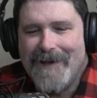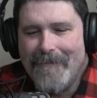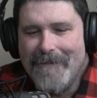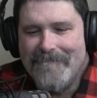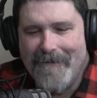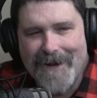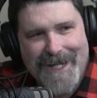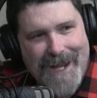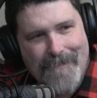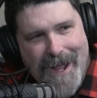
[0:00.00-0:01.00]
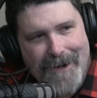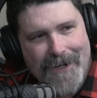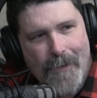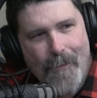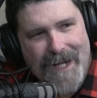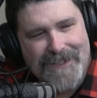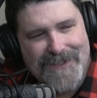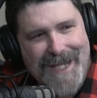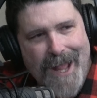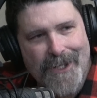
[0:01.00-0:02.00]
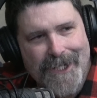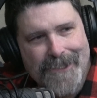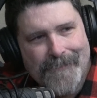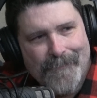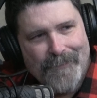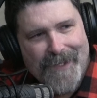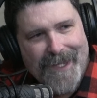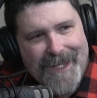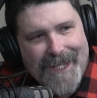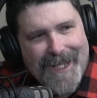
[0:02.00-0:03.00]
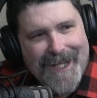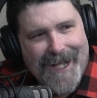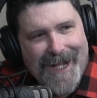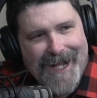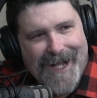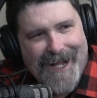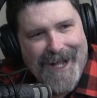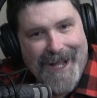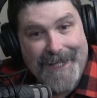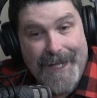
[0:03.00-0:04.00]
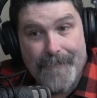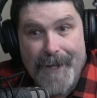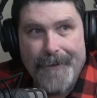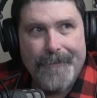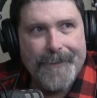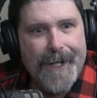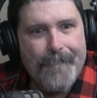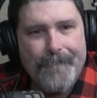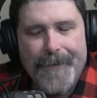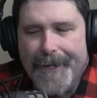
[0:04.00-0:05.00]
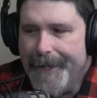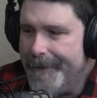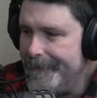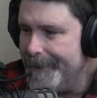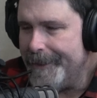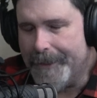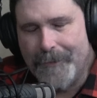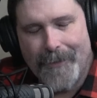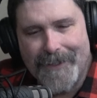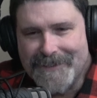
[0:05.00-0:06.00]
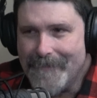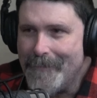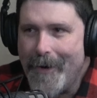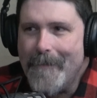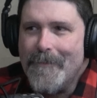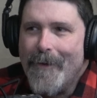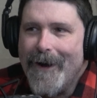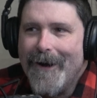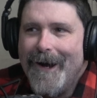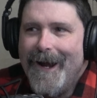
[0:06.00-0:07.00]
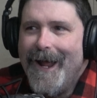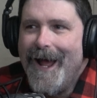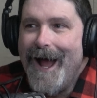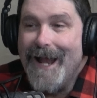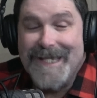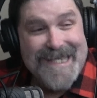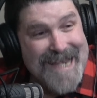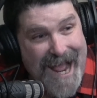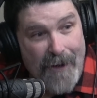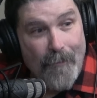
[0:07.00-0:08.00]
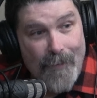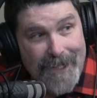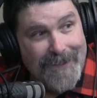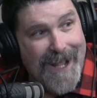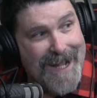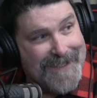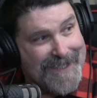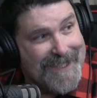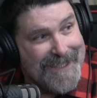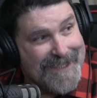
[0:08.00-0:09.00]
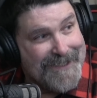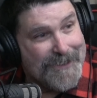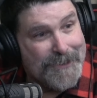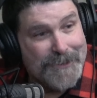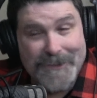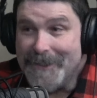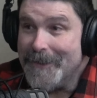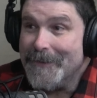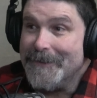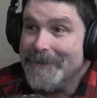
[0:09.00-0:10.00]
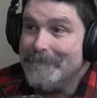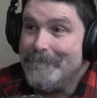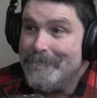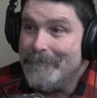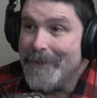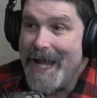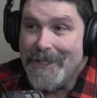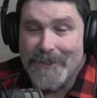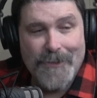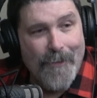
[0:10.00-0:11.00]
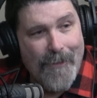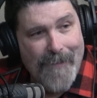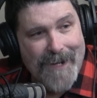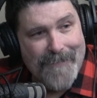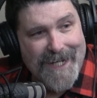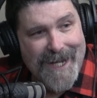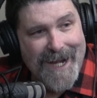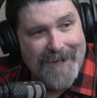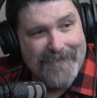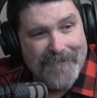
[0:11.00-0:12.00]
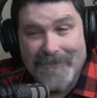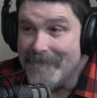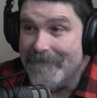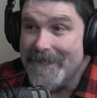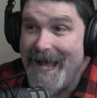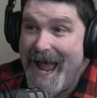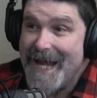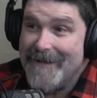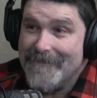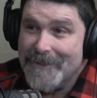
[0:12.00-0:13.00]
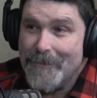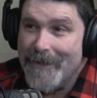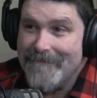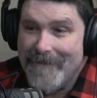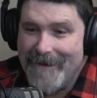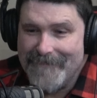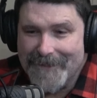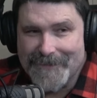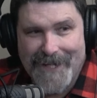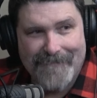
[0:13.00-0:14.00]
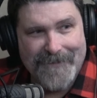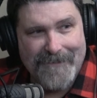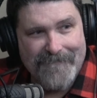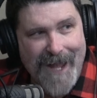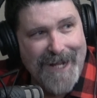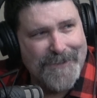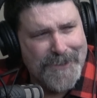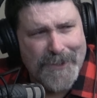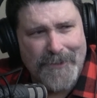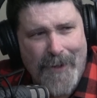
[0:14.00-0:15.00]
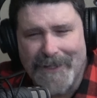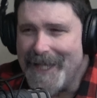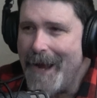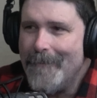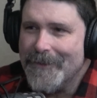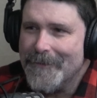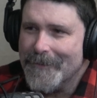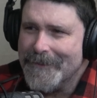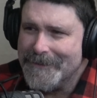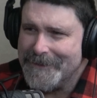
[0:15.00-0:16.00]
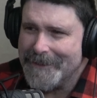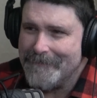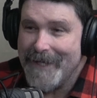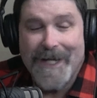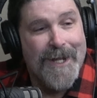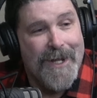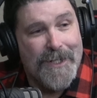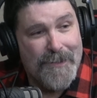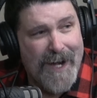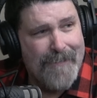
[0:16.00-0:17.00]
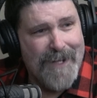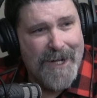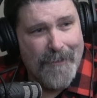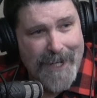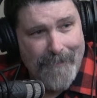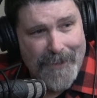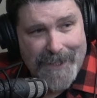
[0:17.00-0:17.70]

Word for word: Terry Funk came out on a white stallion. Uh, yes. I came out holding yes. a holding across a barbed wire, not realizing this you know the blank storm I'd be getting for for that even 25 years after the fact. Should have thought that one through. This is just me trying to be agreeable.